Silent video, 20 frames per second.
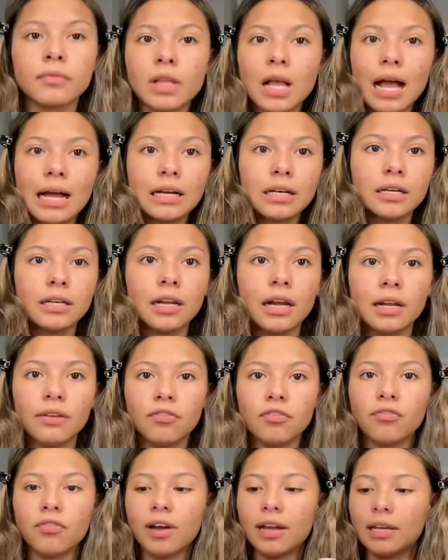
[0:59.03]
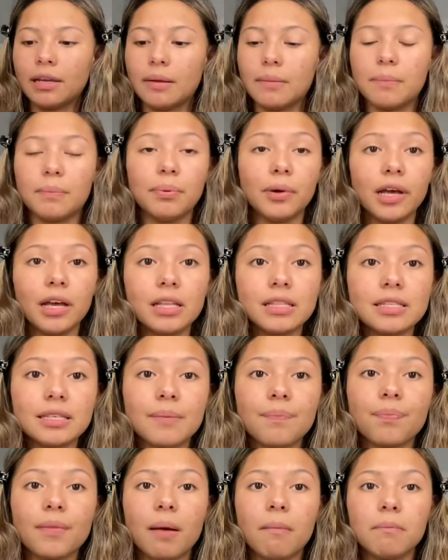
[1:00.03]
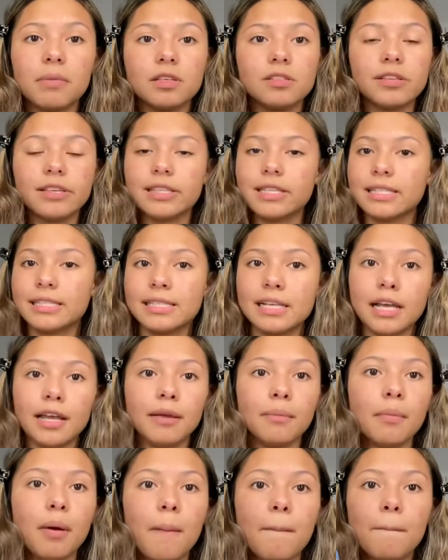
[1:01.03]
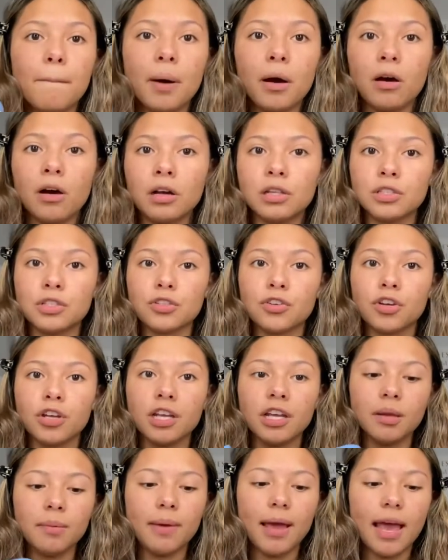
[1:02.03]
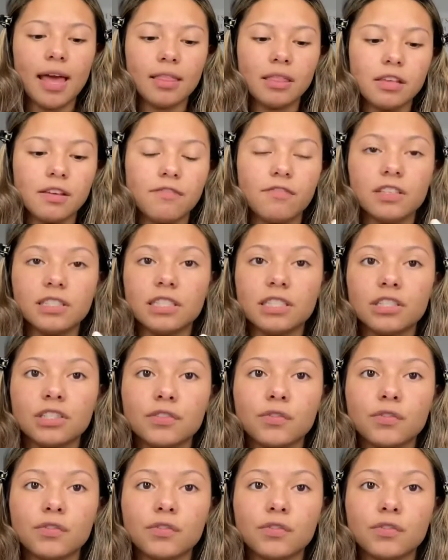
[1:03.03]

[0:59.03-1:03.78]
I could not even find it, but I'm using the same Pond's cream and the Physicians